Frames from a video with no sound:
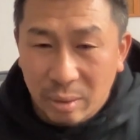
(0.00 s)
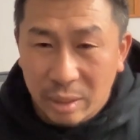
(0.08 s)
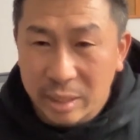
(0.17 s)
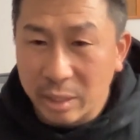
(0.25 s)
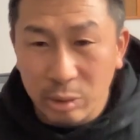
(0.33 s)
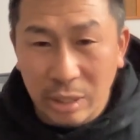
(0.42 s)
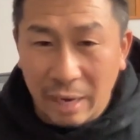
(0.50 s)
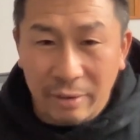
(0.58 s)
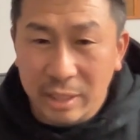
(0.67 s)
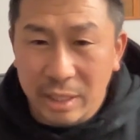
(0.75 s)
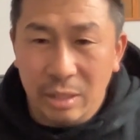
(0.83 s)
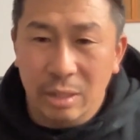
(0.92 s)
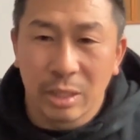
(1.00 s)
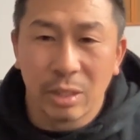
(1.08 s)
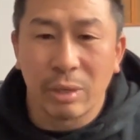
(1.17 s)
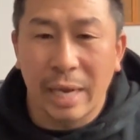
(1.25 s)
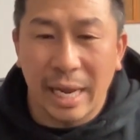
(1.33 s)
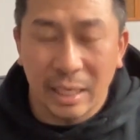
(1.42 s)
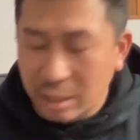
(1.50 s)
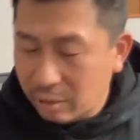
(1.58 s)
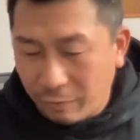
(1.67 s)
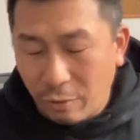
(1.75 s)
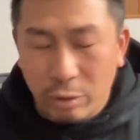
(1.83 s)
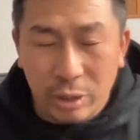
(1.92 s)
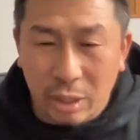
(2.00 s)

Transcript: It's no time to do that. Just focus